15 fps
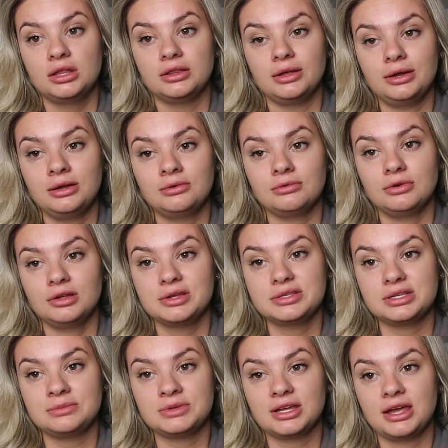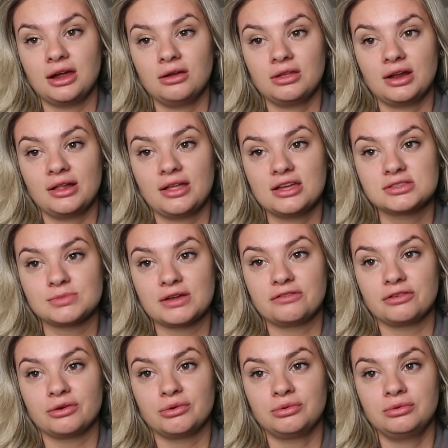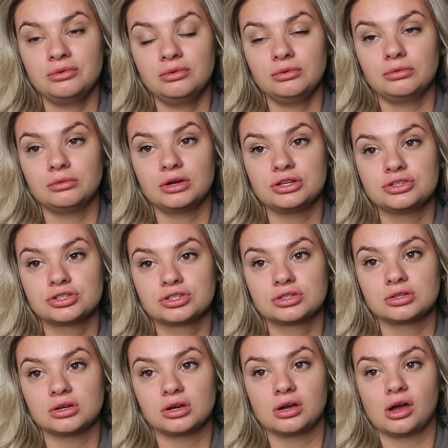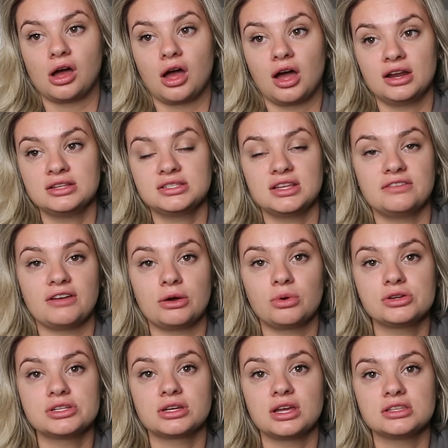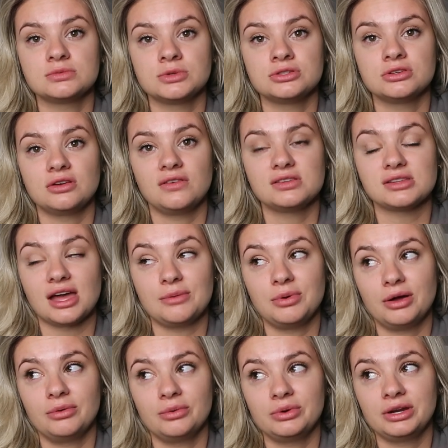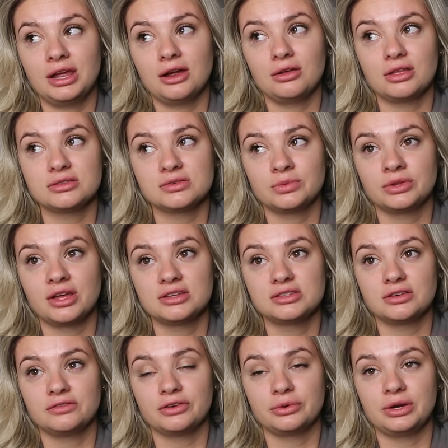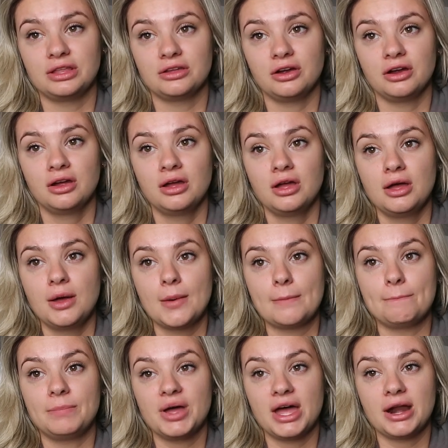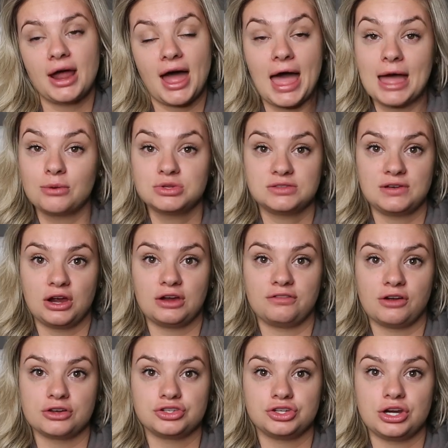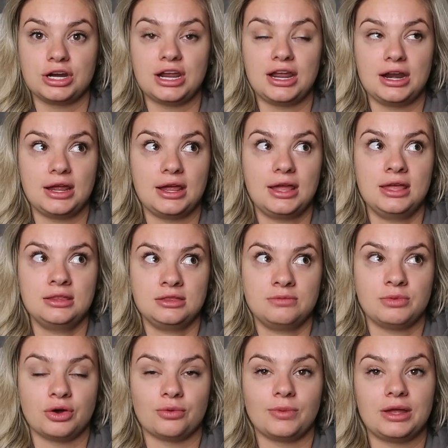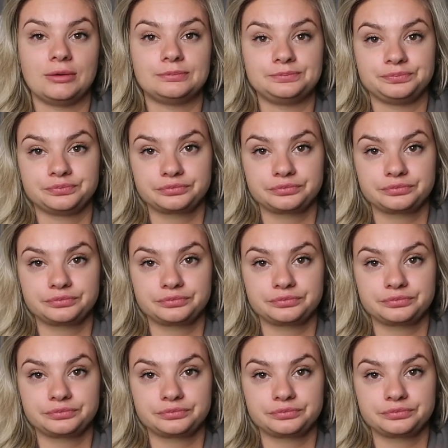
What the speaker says: They didn't really seem to care that I lost my phone, which honestly, if I worked in customer service, I probably wouldn't care that someone lost their phone either. But I was very frustrated in the moment.